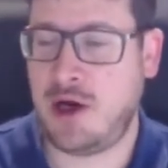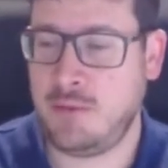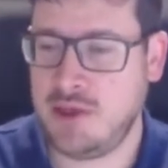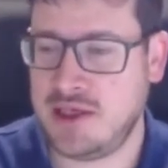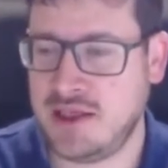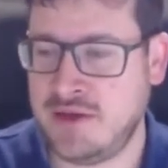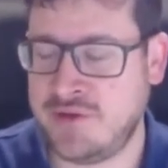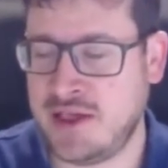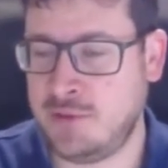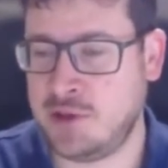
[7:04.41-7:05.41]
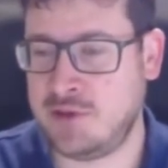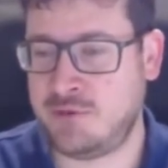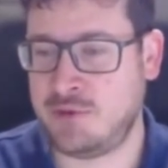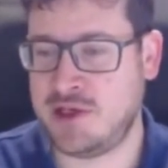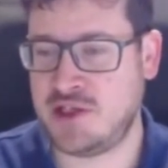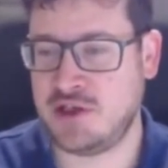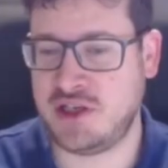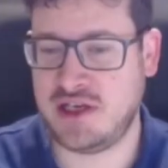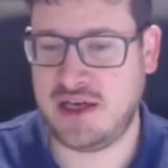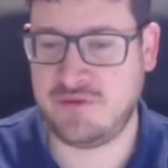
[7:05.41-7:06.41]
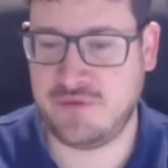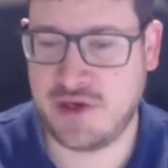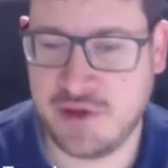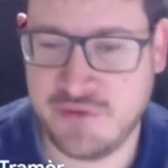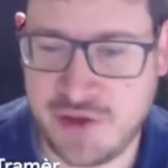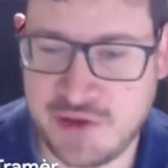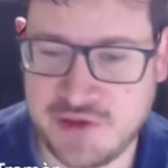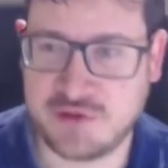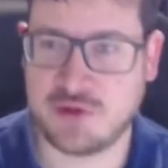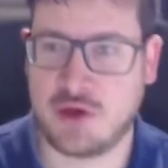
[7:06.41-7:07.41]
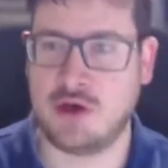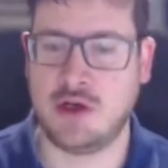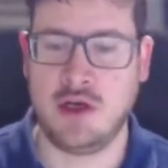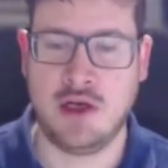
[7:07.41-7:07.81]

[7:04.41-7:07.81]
publicly available information can have very, very strong